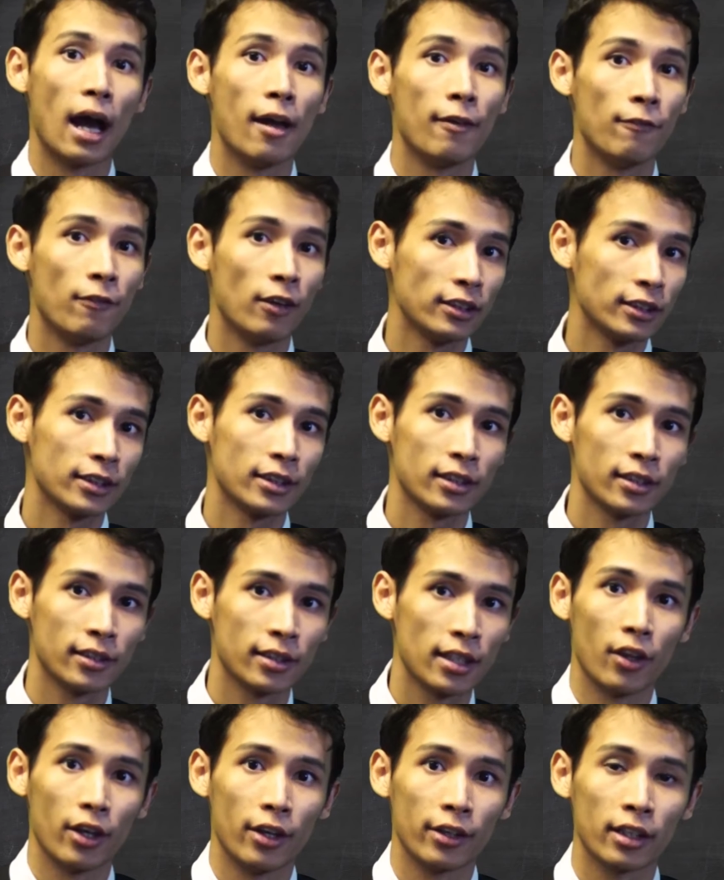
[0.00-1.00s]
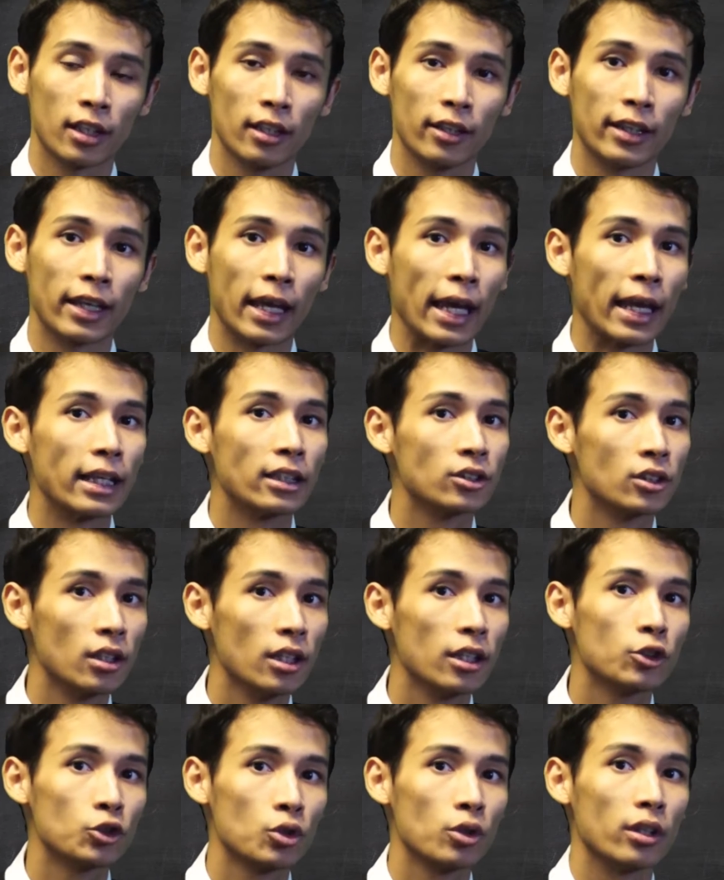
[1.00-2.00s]
I have visited the clinic. It is
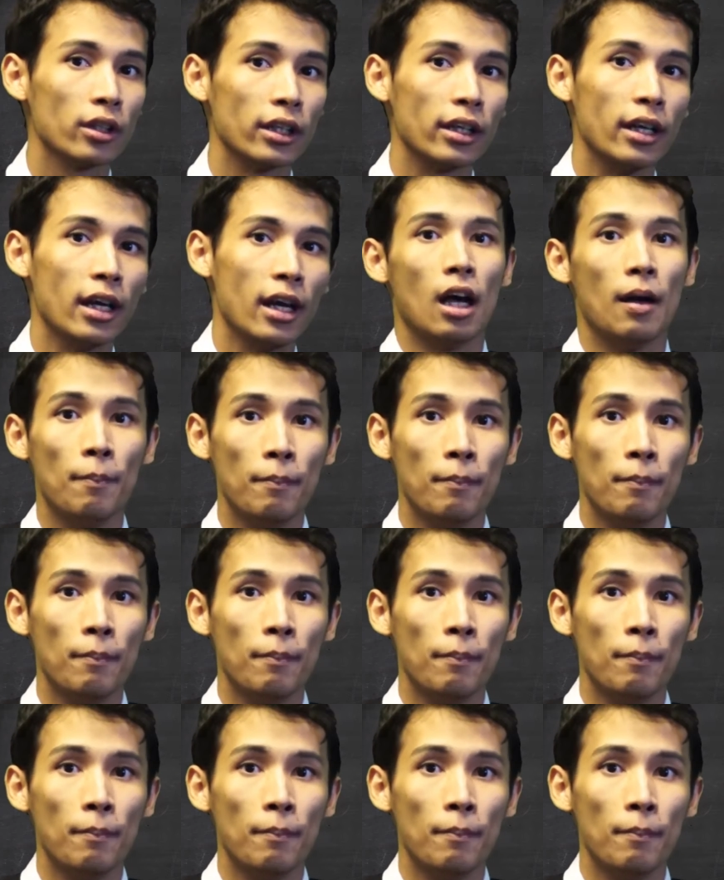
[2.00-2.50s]
literally